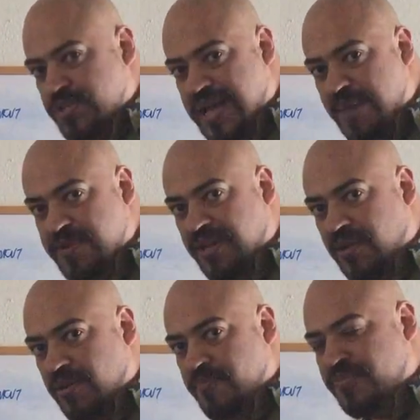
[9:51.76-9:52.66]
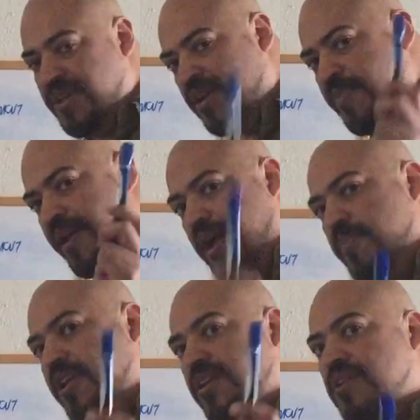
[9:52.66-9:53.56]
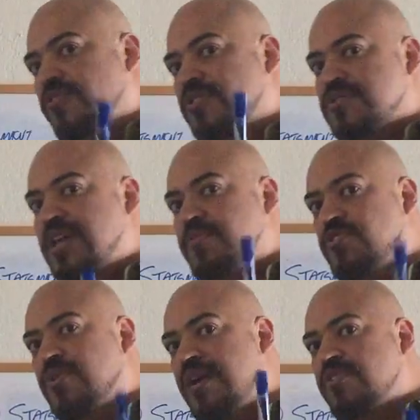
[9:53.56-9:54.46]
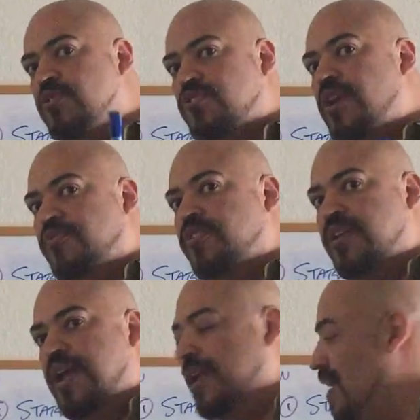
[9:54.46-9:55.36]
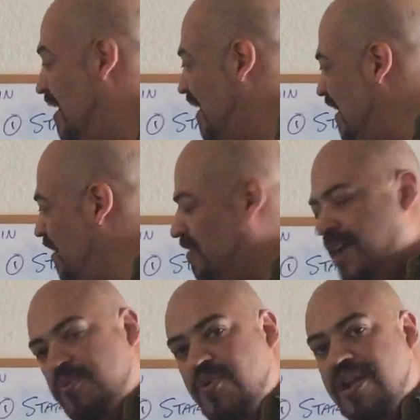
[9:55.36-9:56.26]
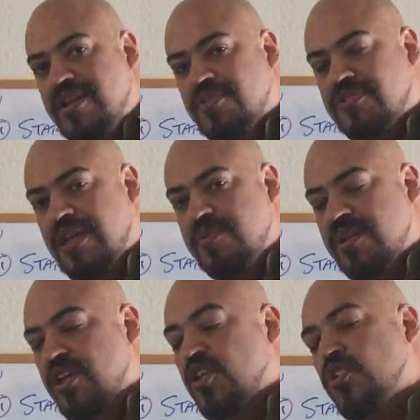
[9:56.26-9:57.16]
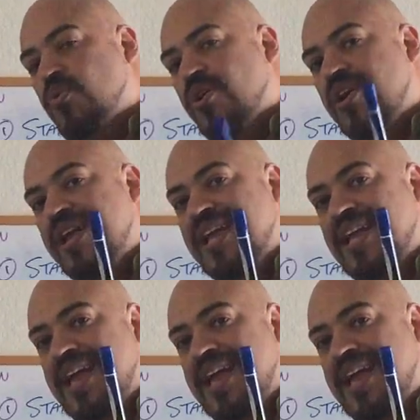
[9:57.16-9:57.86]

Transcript: what's happening here. Think about how many conditional statements you have in your software today. Each time you add an if statement, you are